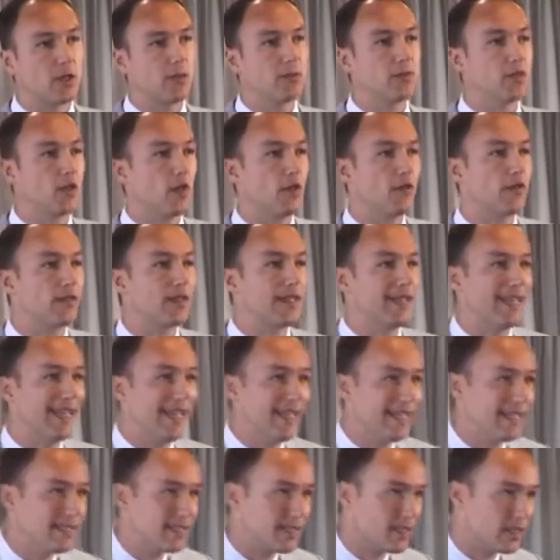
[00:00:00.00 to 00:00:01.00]
terms of
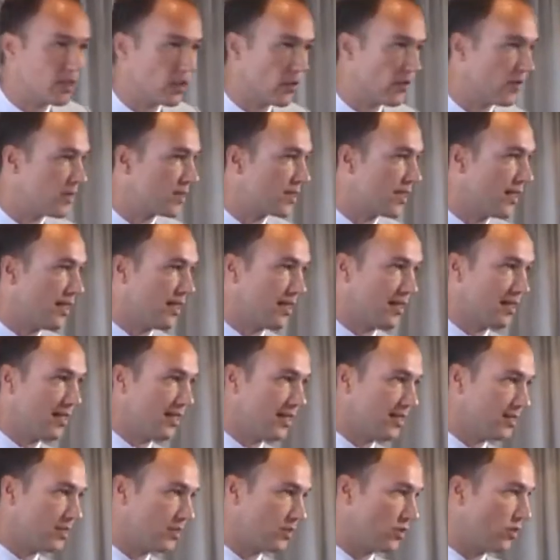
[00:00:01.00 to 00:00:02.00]
classes, of entire
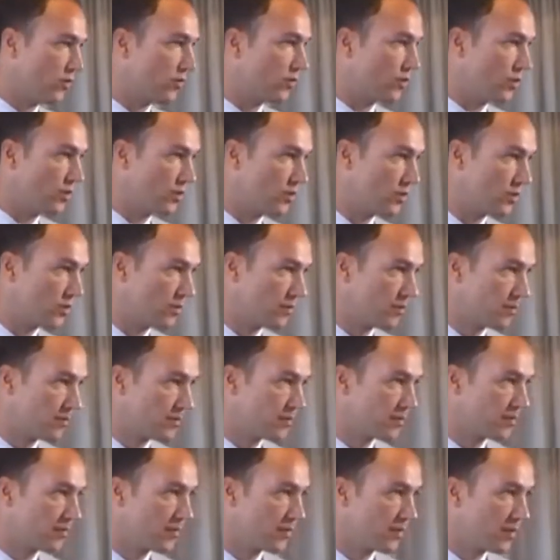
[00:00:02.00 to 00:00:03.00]
classes of goods.
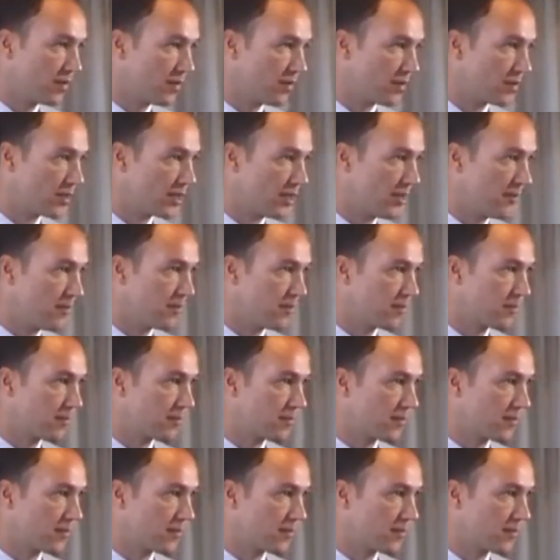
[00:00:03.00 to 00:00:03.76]
Okay?